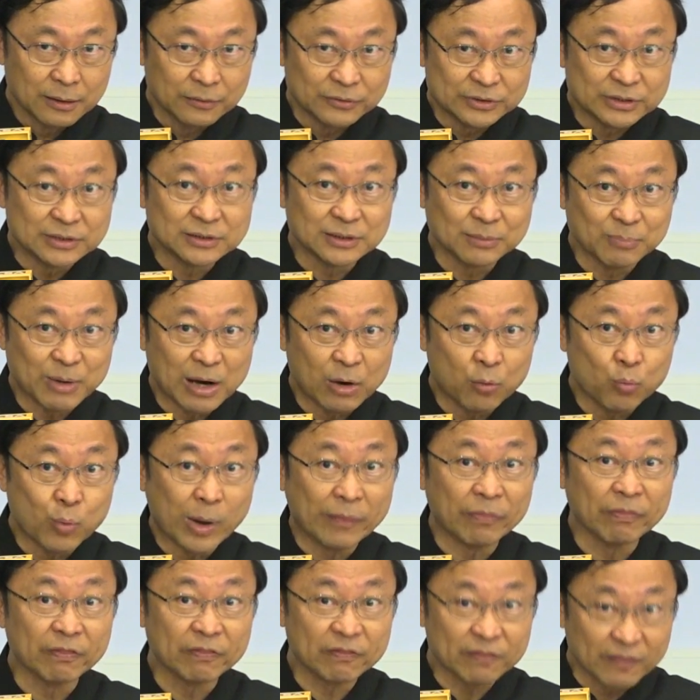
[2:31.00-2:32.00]
which is about
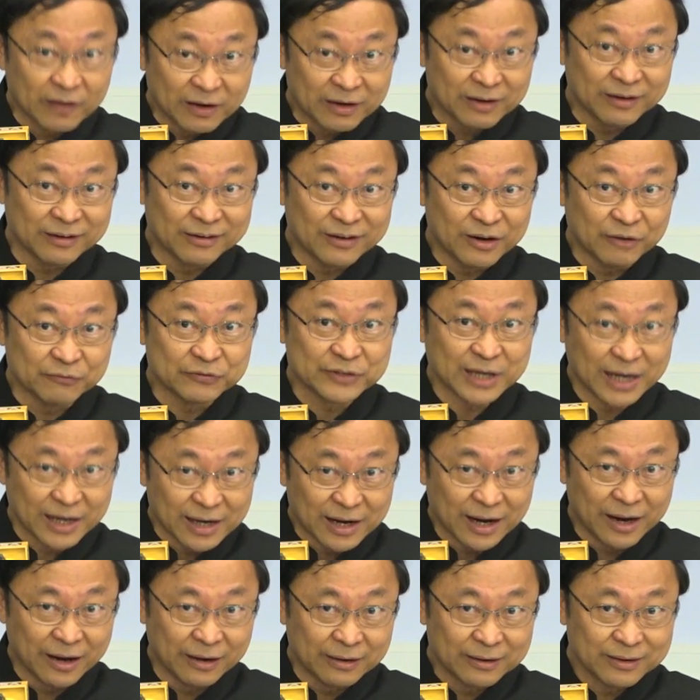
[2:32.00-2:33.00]
1/3 of
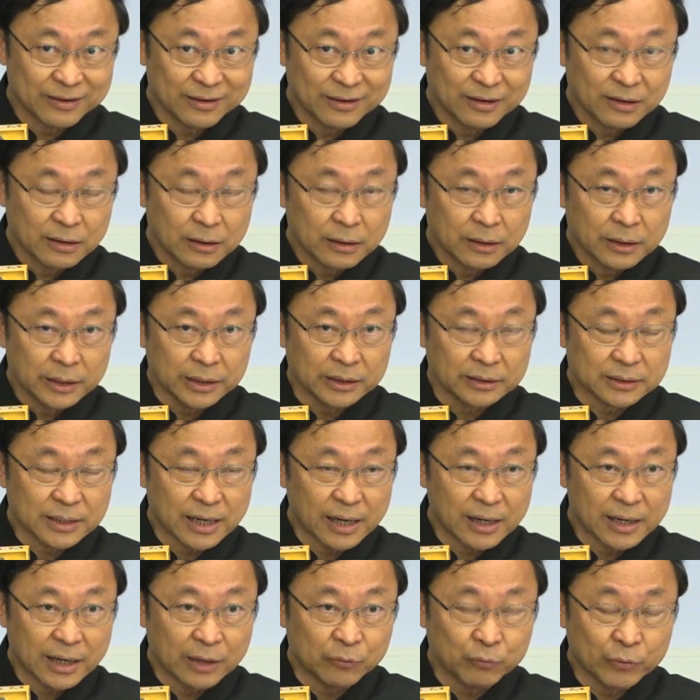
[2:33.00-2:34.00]
Thailand. In
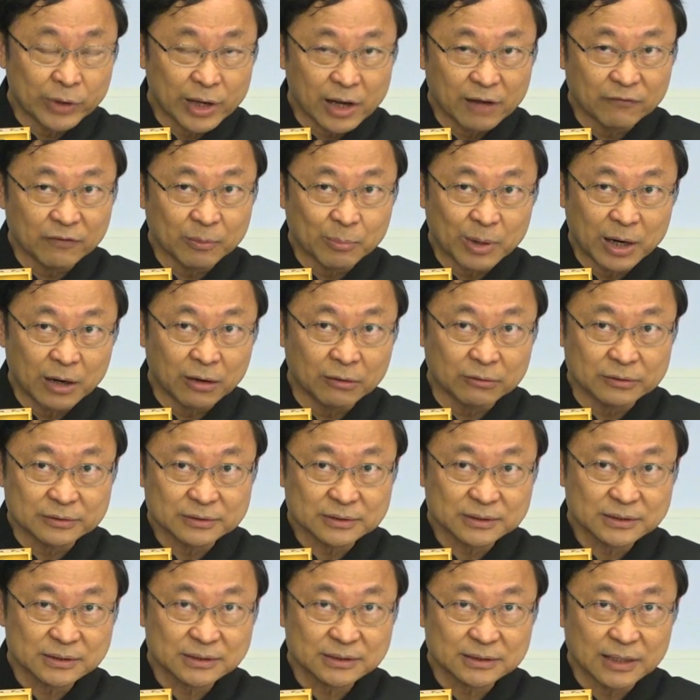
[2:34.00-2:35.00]
Thailand, we have about
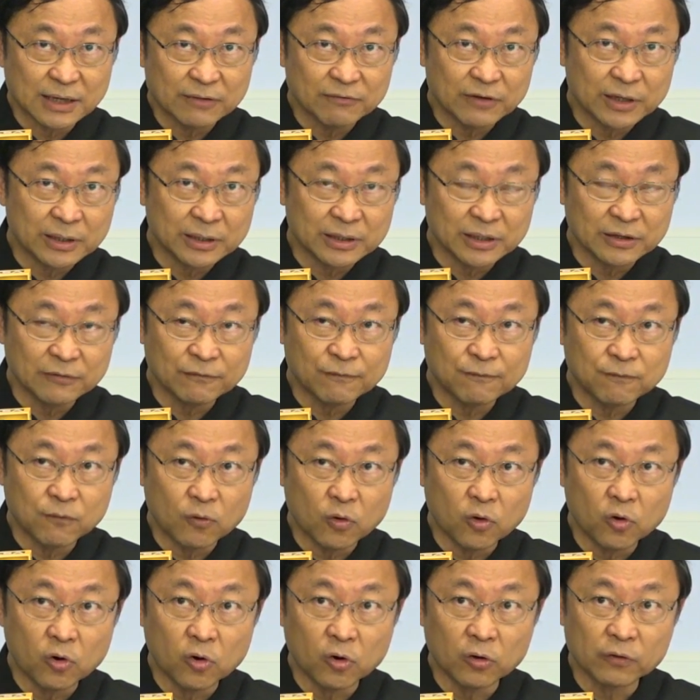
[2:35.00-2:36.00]

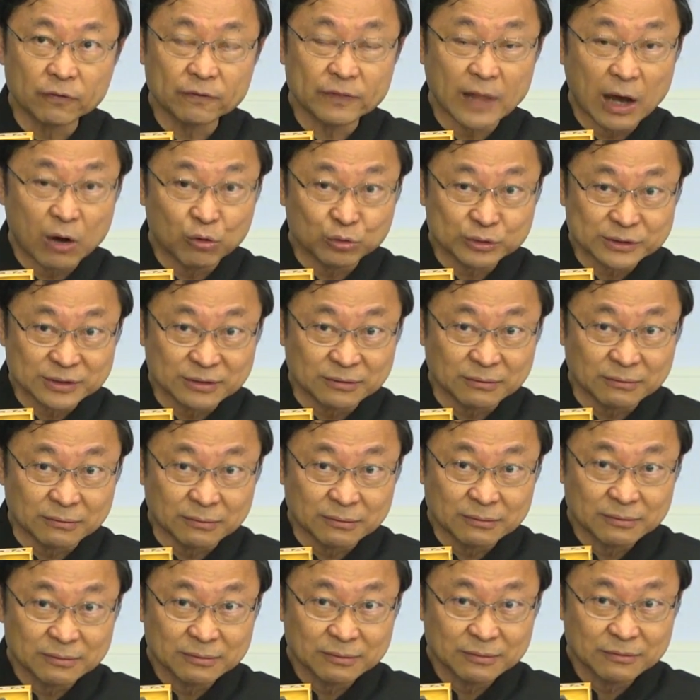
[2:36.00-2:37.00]
74,000
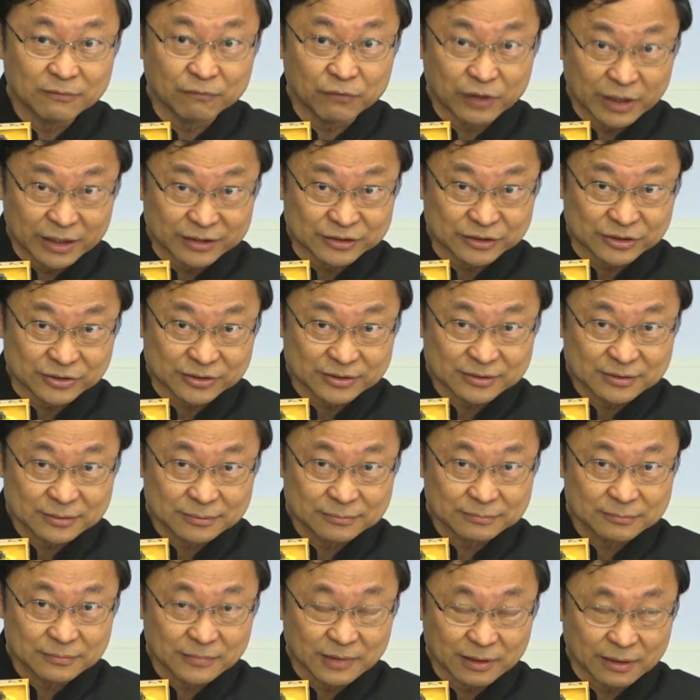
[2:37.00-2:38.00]

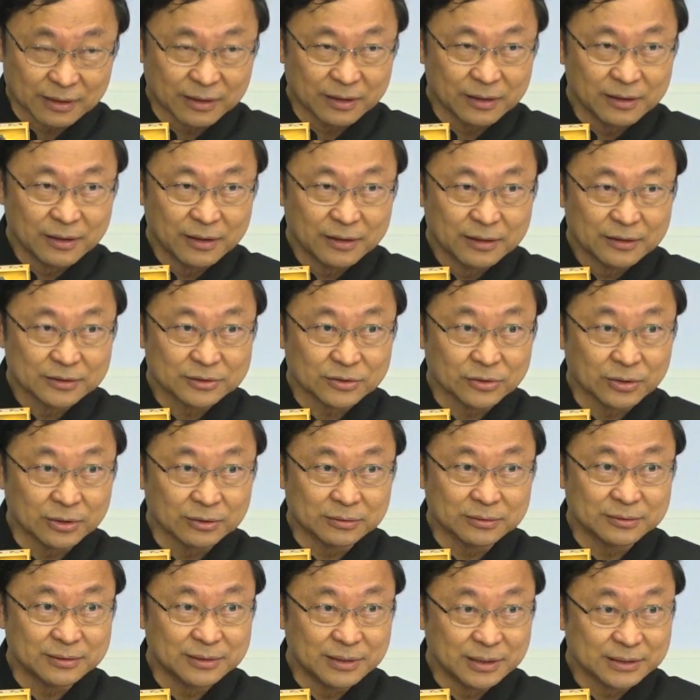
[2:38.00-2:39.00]
villages. Okay.
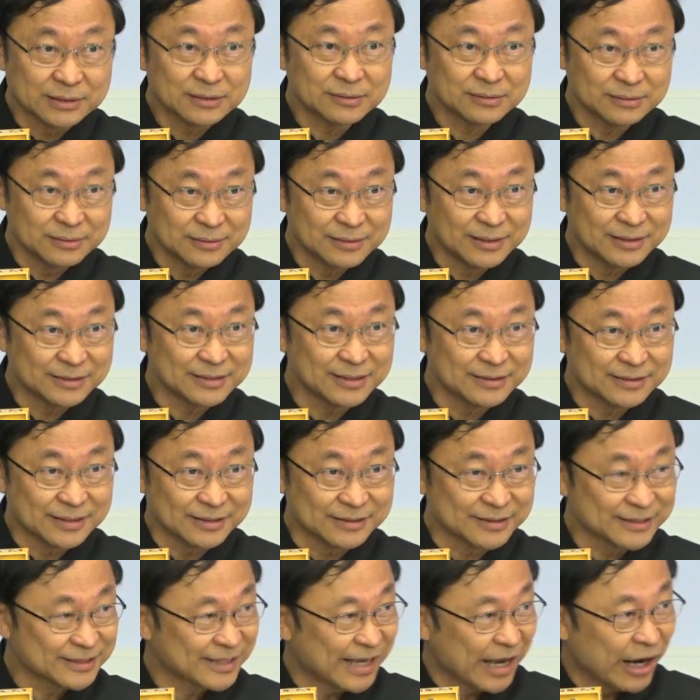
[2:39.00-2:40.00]
So this is
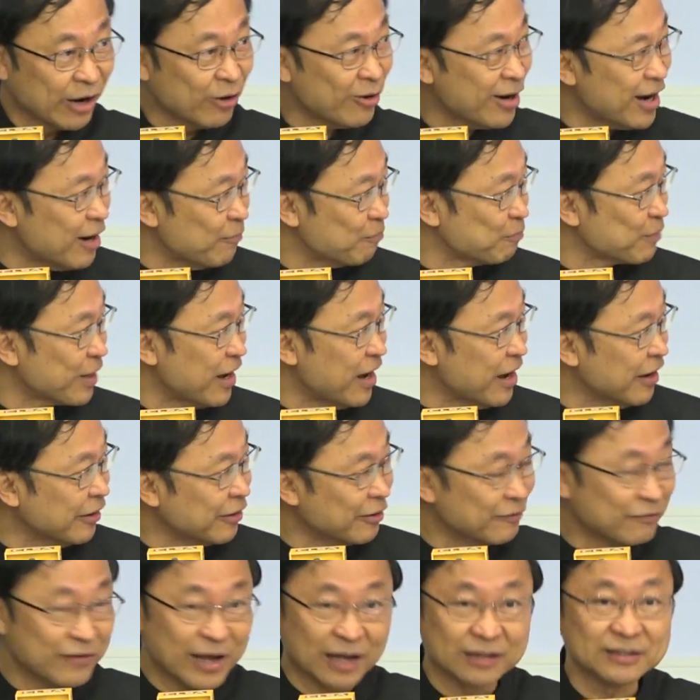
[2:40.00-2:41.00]
a scale-up
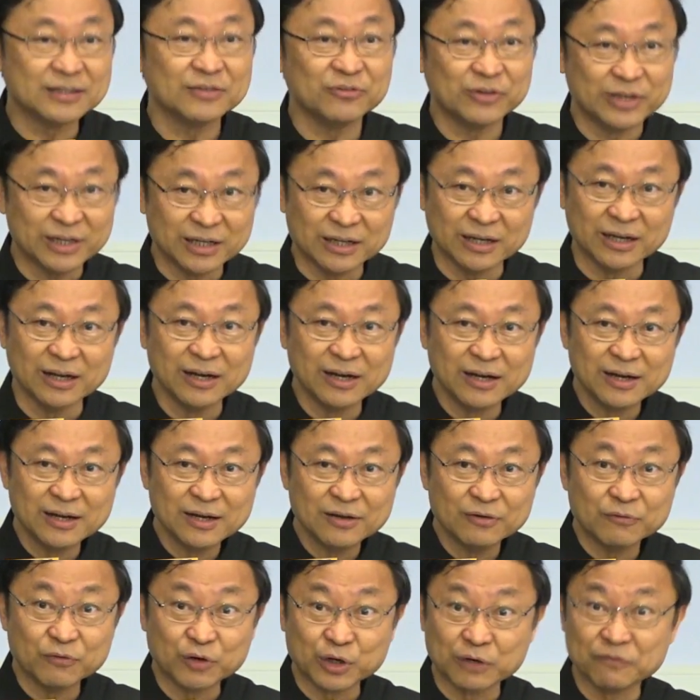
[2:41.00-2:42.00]
kind of activity
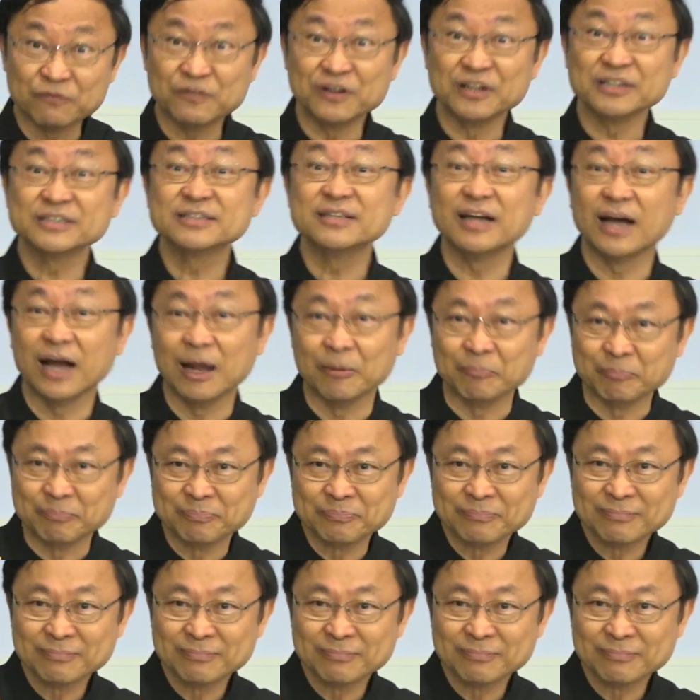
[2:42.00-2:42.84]
for the first time.